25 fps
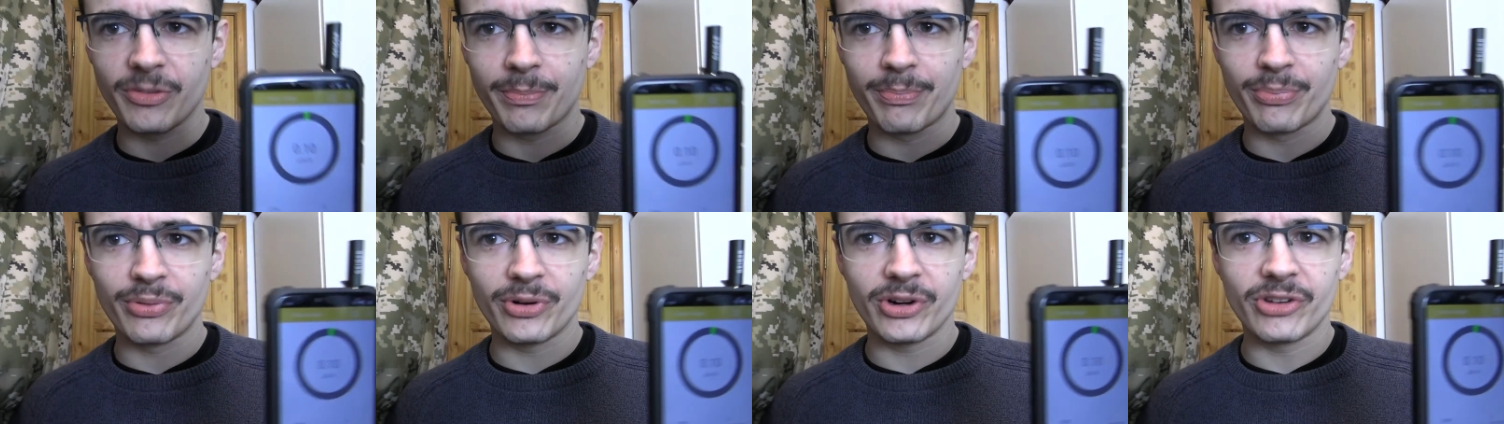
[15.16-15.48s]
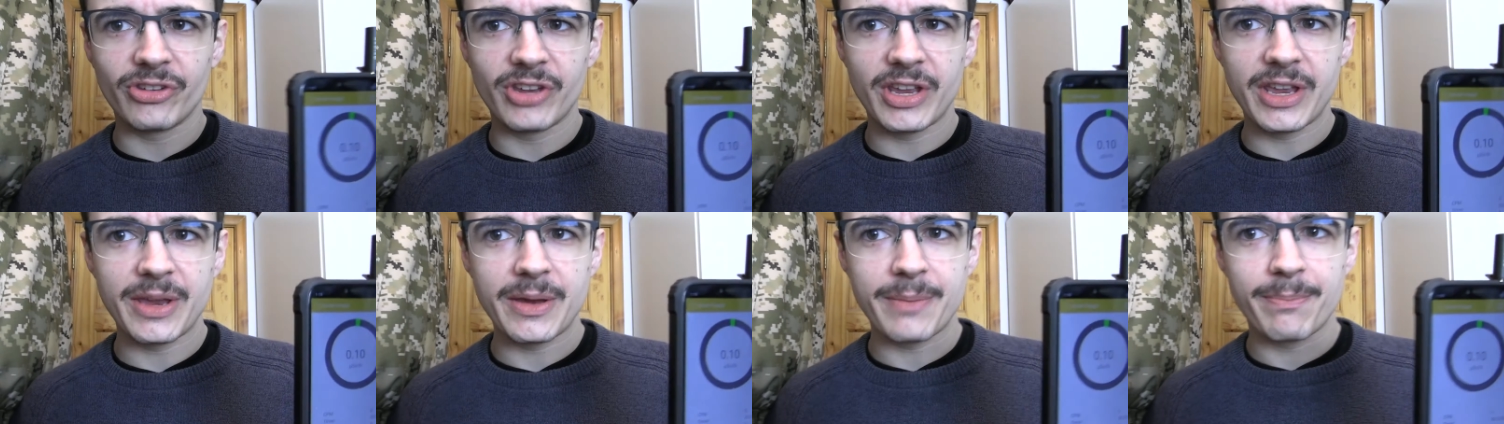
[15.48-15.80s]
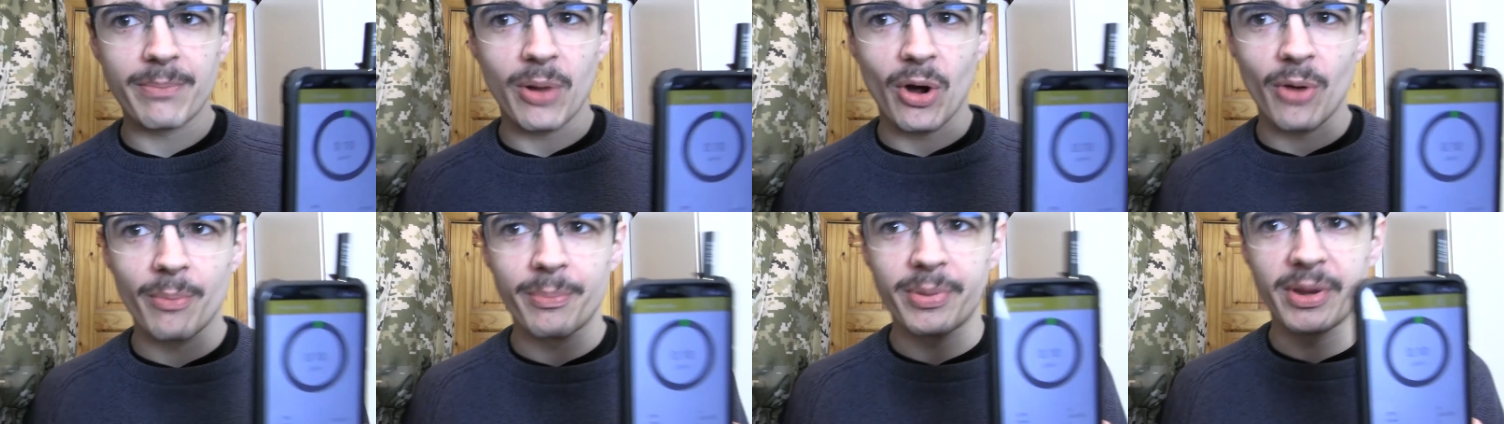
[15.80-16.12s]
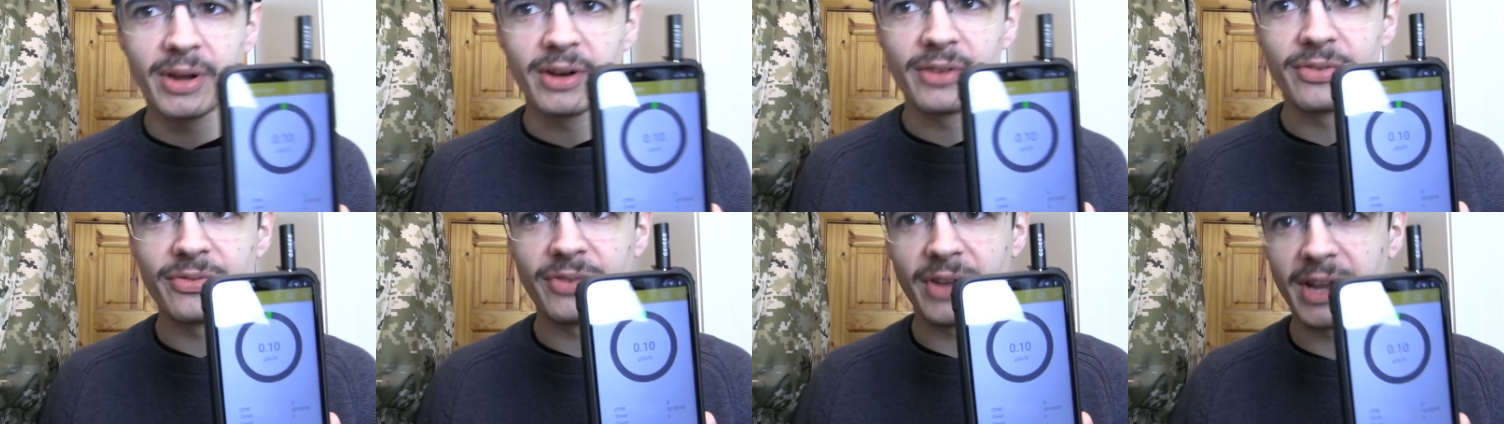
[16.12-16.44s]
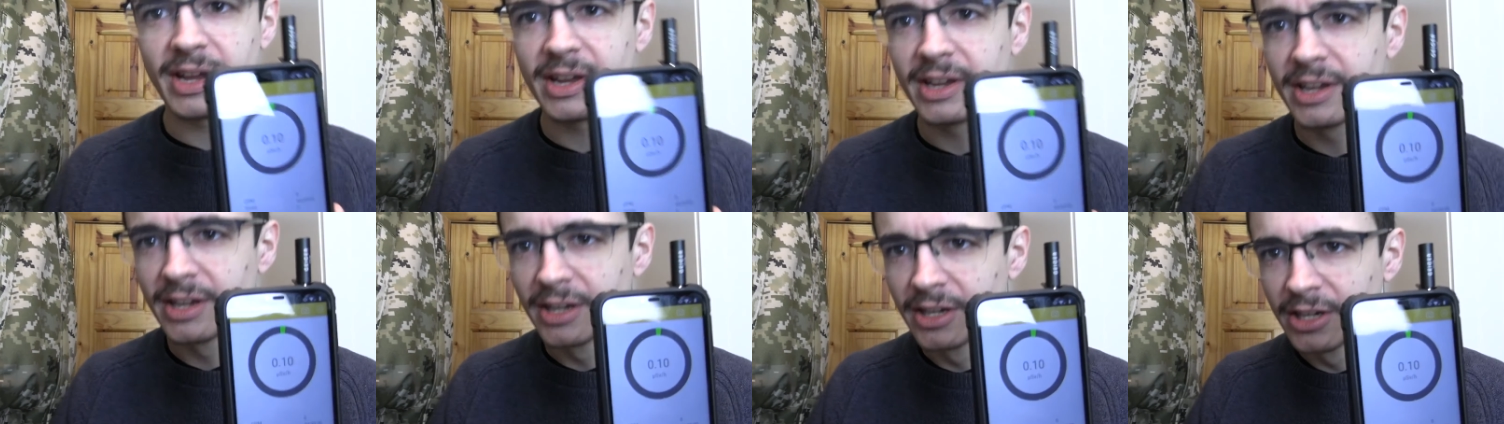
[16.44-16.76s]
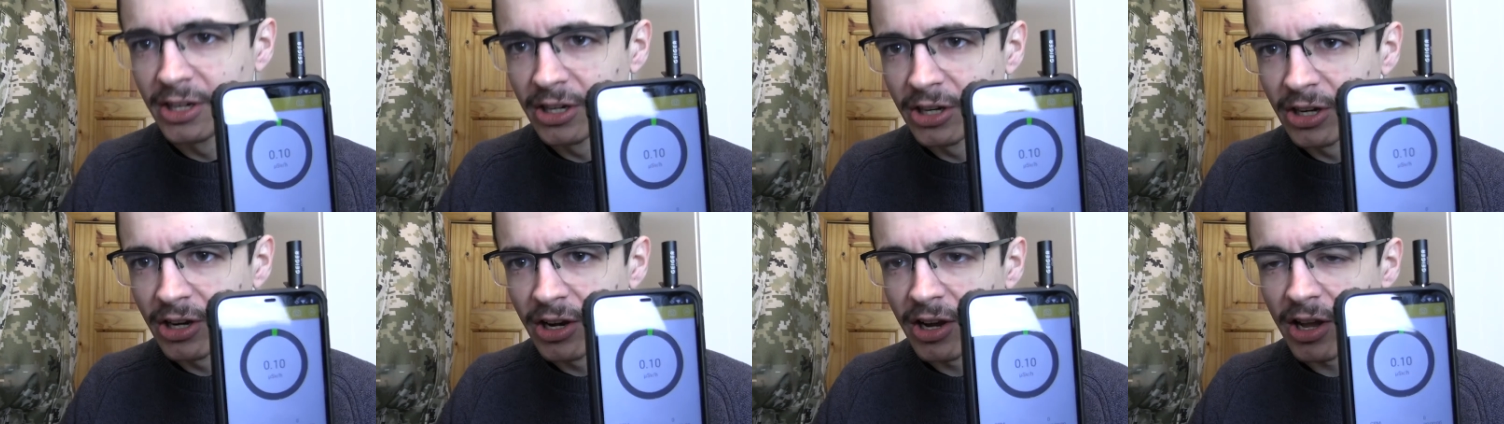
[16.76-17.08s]
a pretty popular thing,
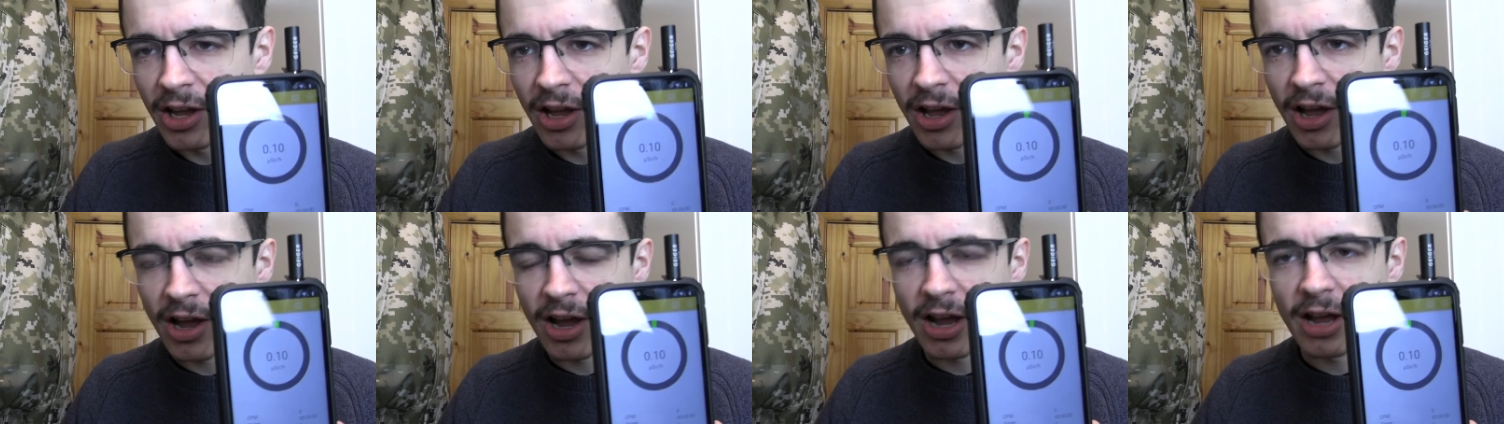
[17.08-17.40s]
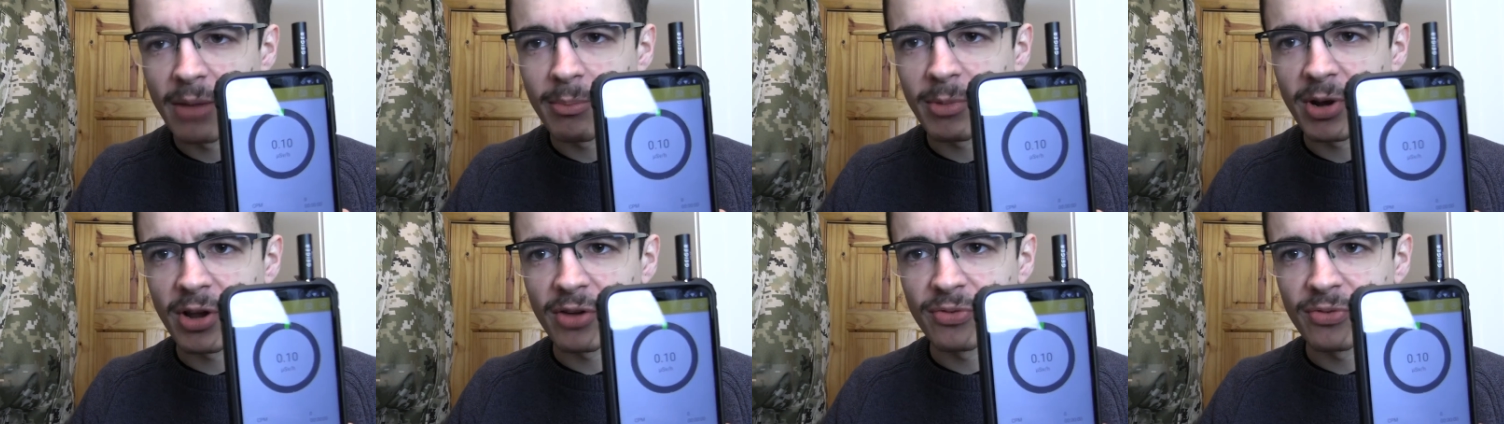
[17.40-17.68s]
um,